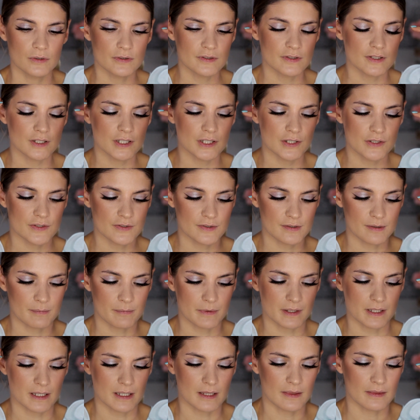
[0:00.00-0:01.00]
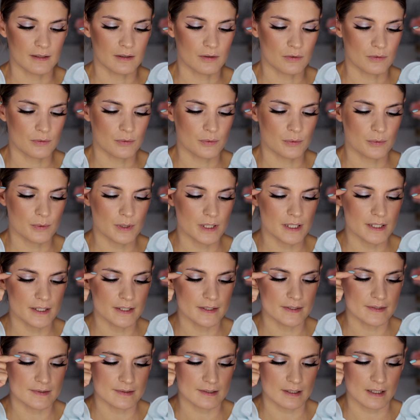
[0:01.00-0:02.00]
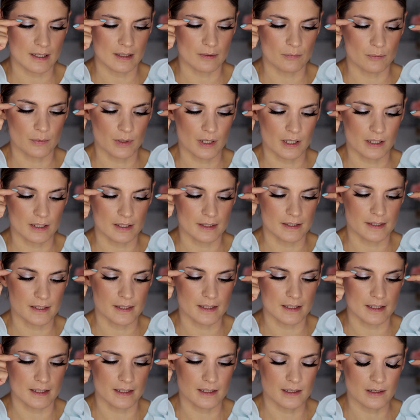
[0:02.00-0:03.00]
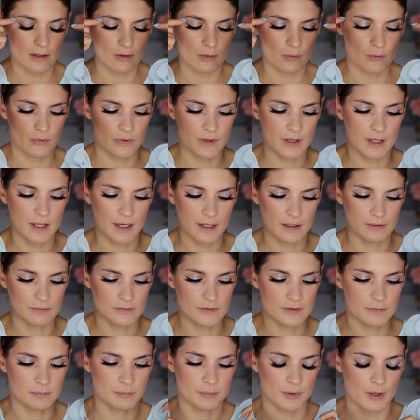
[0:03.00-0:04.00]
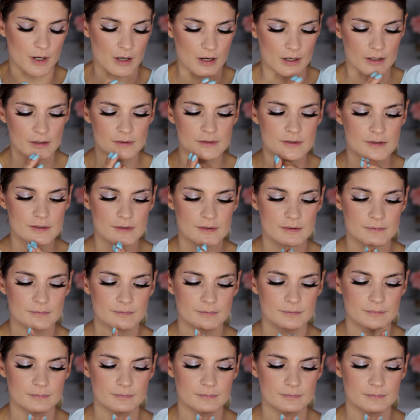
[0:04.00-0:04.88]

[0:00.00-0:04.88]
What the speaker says: to use something in the crease area here on the outer part.